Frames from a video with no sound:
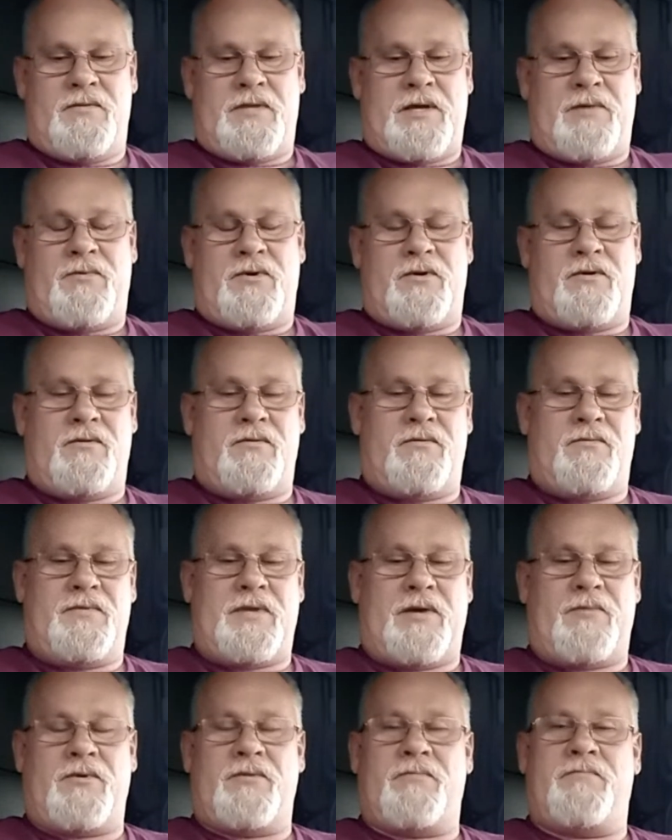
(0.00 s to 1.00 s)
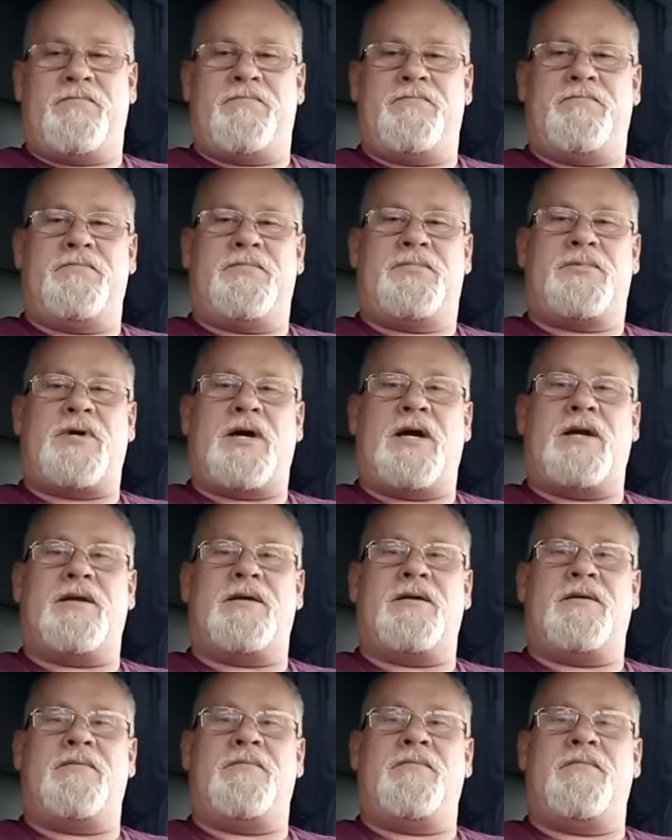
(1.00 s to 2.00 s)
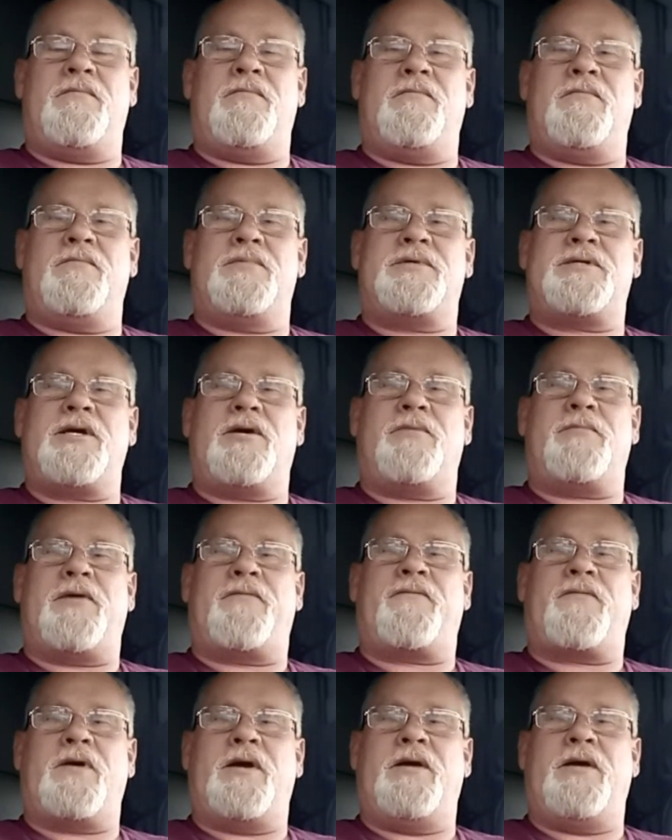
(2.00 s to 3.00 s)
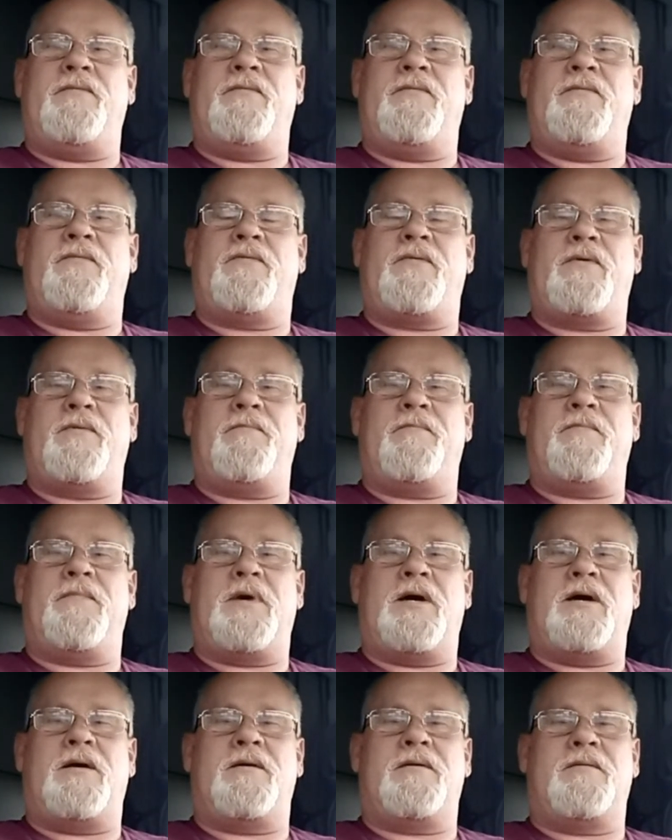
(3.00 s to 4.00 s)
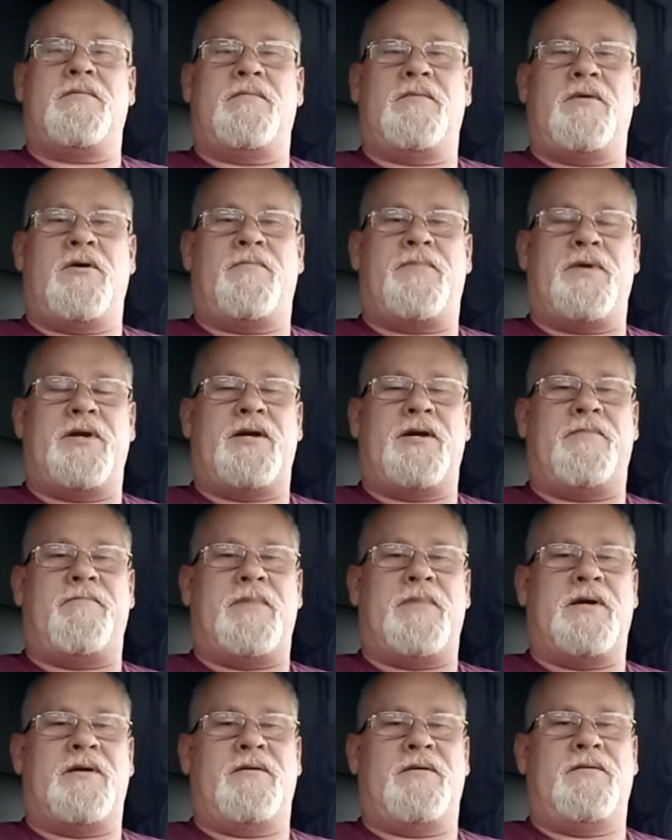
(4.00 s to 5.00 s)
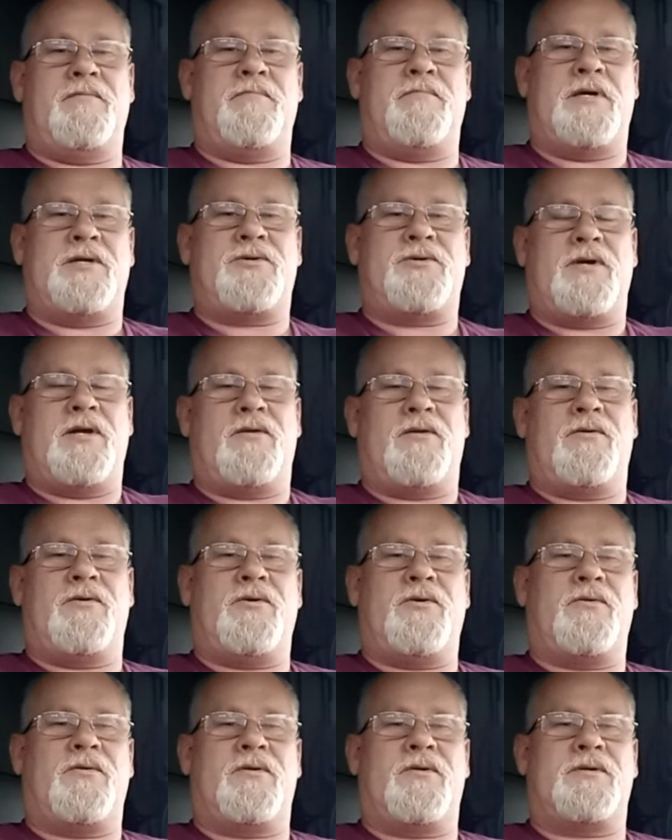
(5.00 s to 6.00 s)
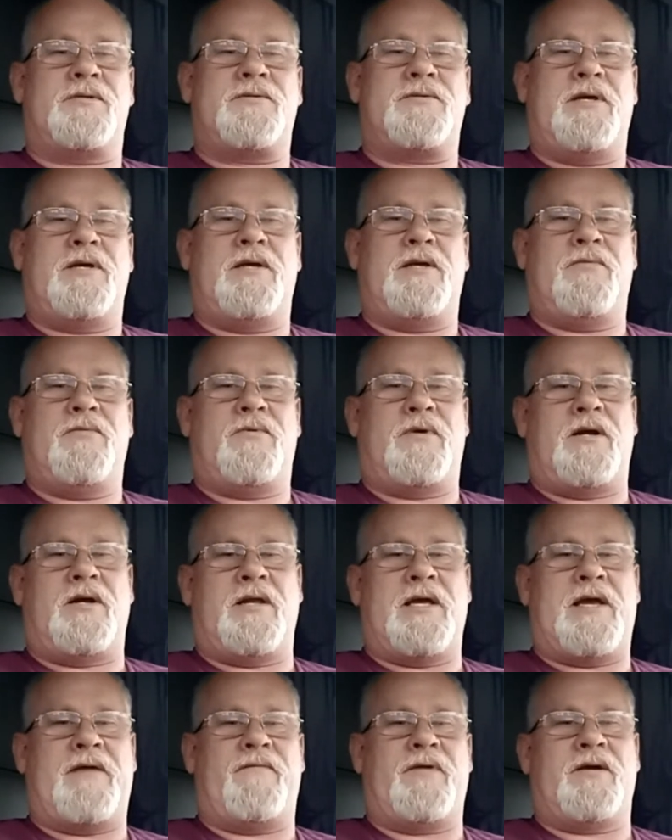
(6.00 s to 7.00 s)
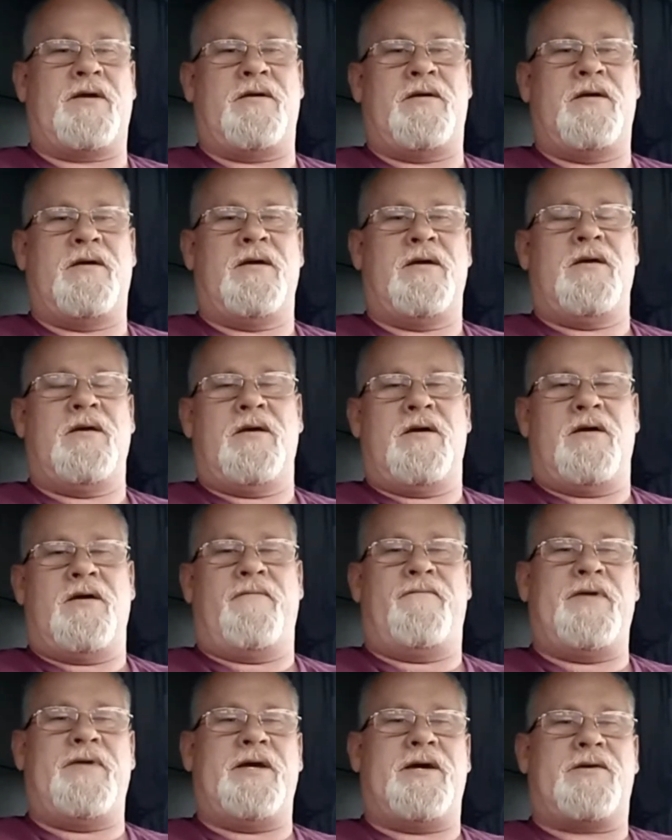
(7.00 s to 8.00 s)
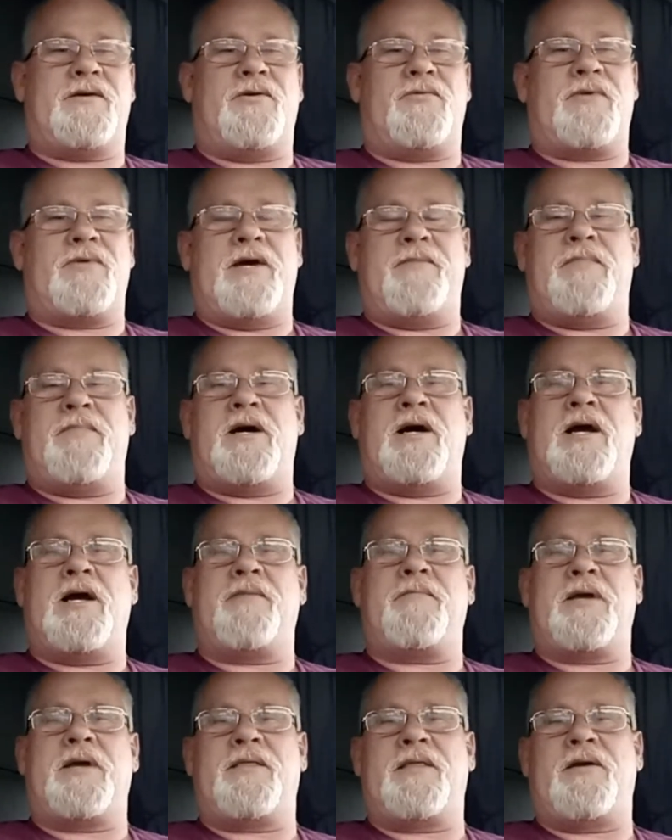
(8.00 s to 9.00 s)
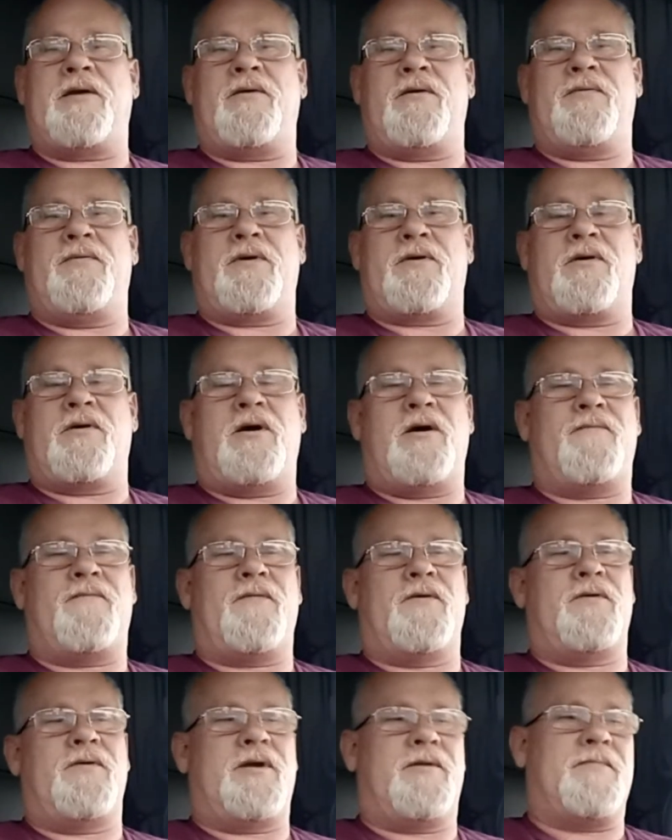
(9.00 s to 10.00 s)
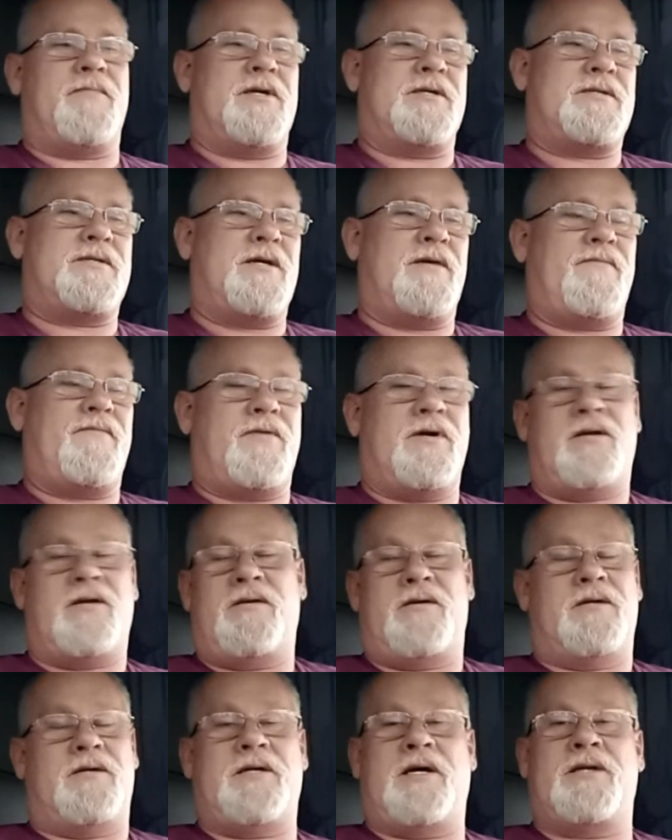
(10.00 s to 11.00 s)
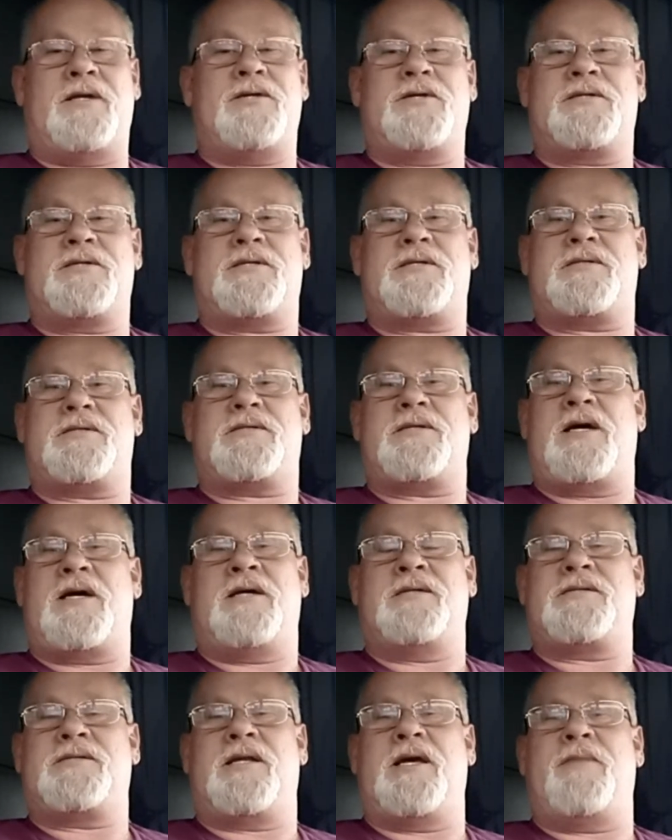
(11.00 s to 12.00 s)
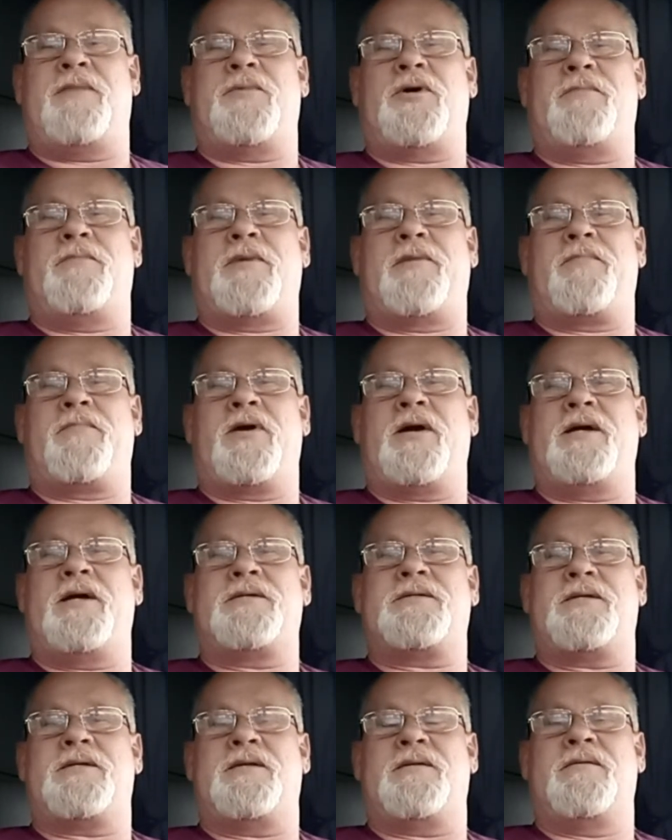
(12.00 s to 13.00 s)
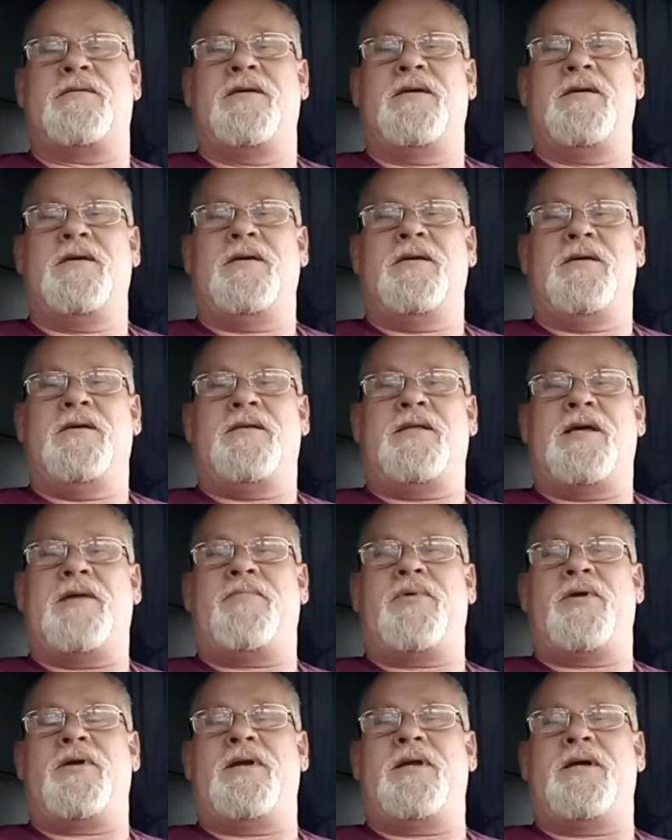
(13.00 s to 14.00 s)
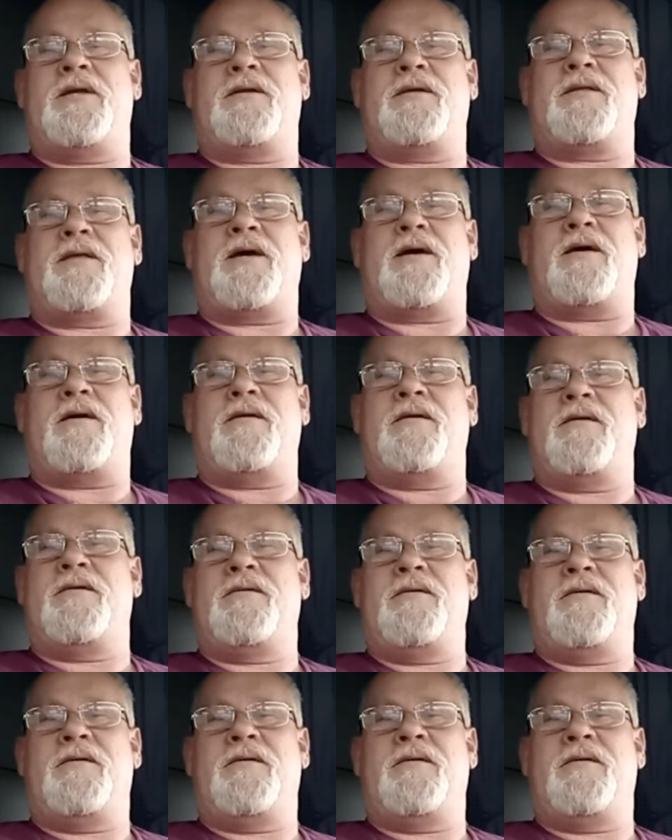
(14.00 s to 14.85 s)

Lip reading: they were trying to steal my freight from opening up my trailer doors while having a vehicle right behind me, and they're offloading my stuff. Well, I slammed on my brakes, and that put an end to that.